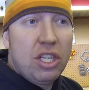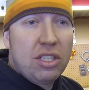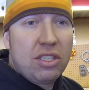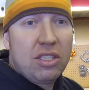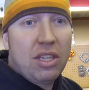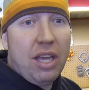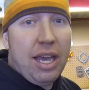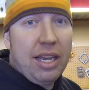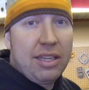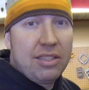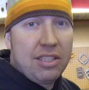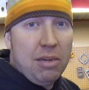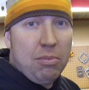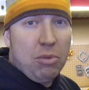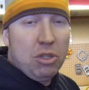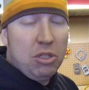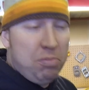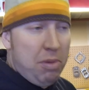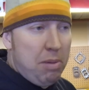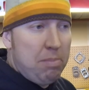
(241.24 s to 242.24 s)
like
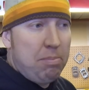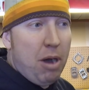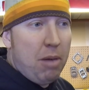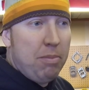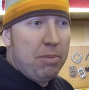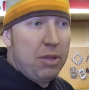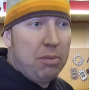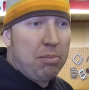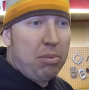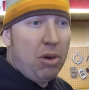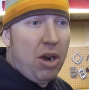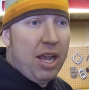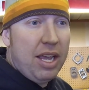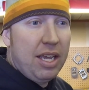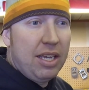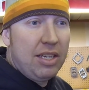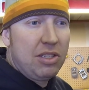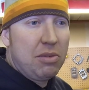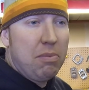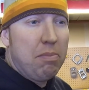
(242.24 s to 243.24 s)
someone's been pumping the
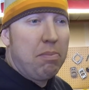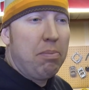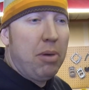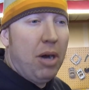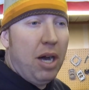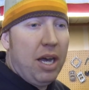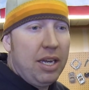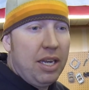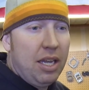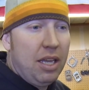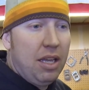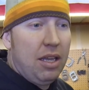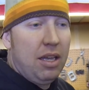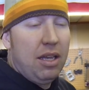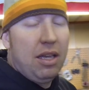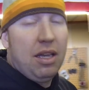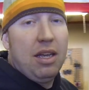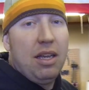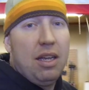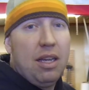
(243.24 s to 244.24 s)
brakes, but
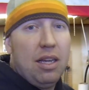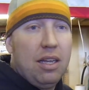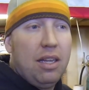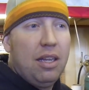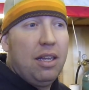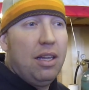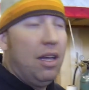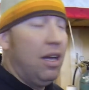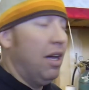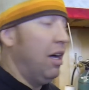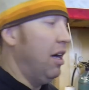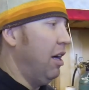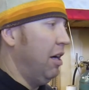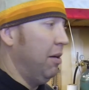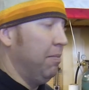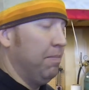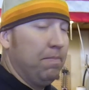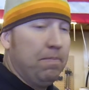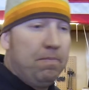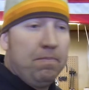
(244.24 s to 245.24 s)

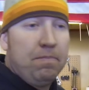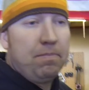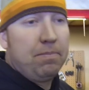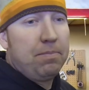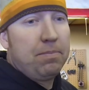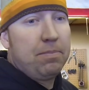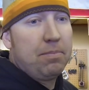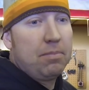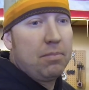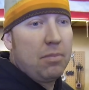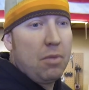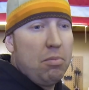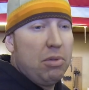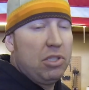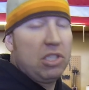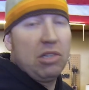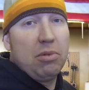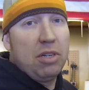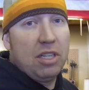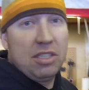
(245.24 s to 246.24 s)
someone
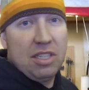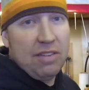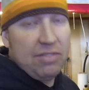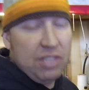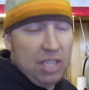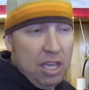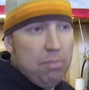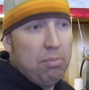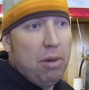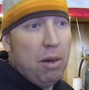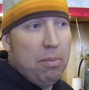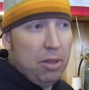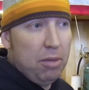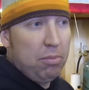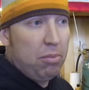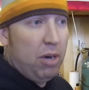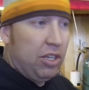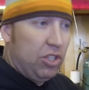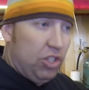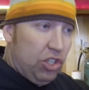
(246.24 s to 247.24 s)
doesn't have to keep pumping the
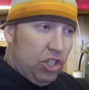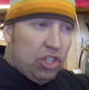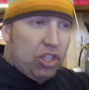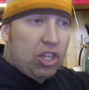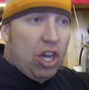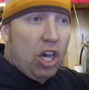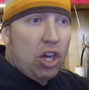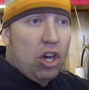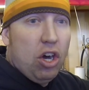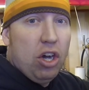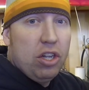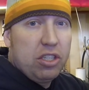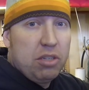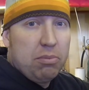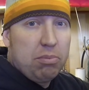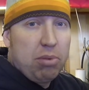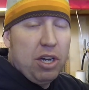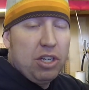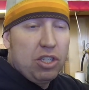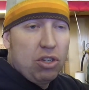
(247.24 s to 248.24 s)
brakes. It's just got constant
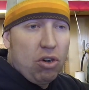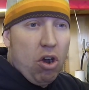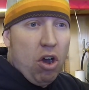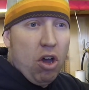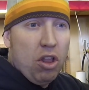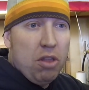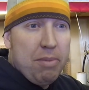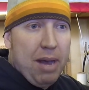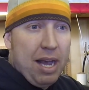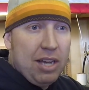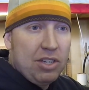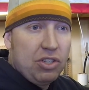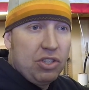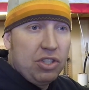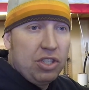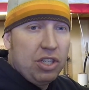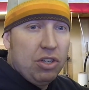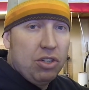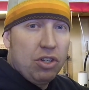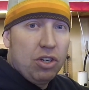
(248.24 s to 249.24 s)
pressure on the master
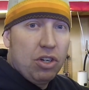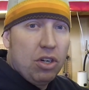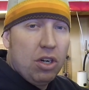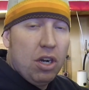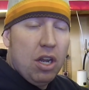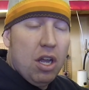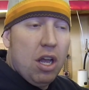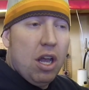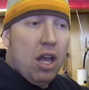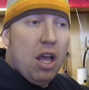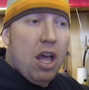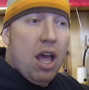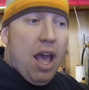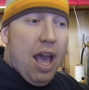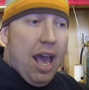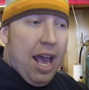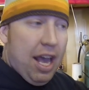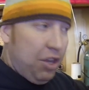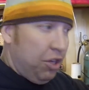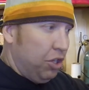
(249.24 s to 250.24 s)
cylinder
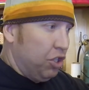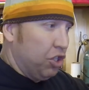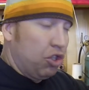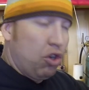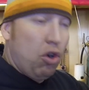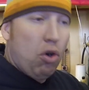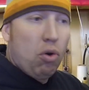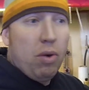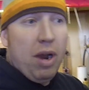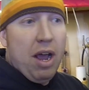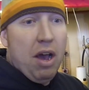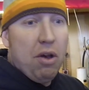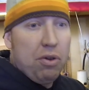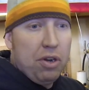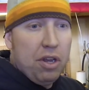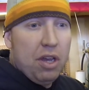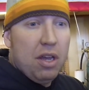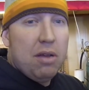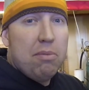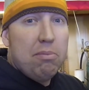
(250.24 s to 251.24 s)
and you just go around,
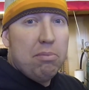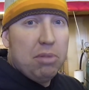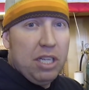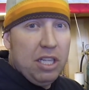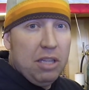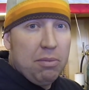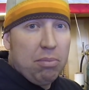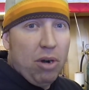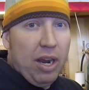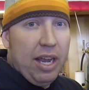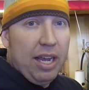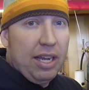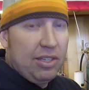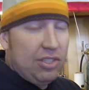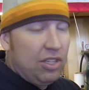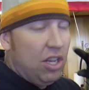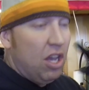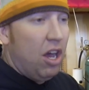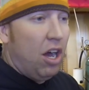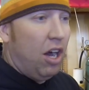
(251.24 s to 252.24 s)
bleed the
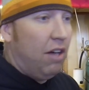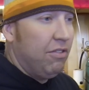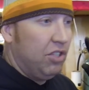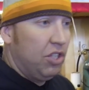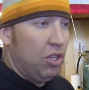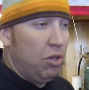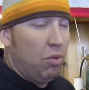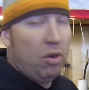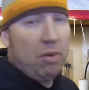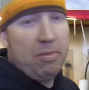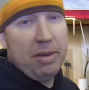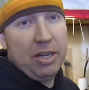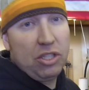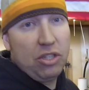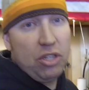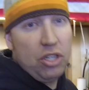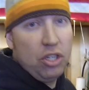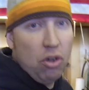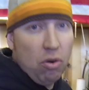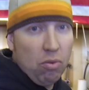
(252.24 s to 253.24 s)
brakes. Obviously you want to make
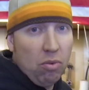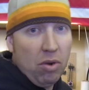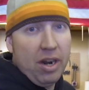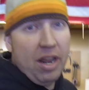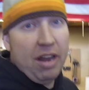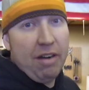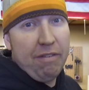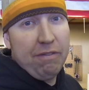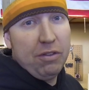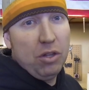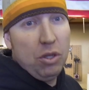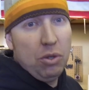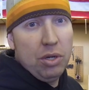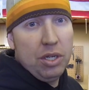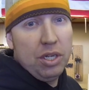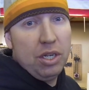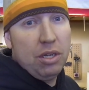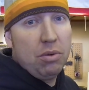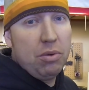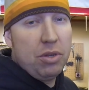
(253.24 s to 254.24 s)
sure you don't run out of
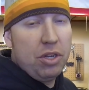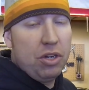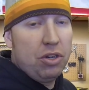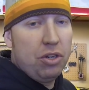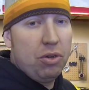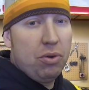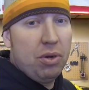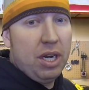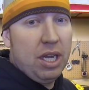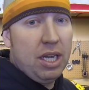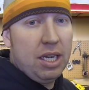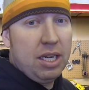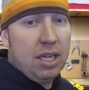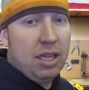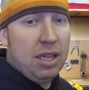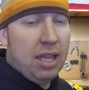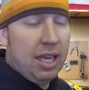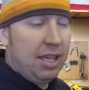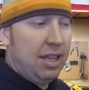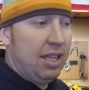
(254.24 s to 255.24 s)
fluid when you're doing it
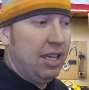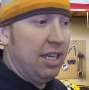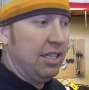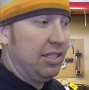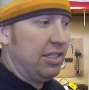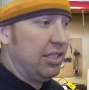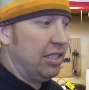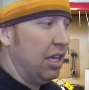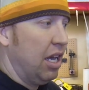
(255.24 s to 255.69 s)
like this.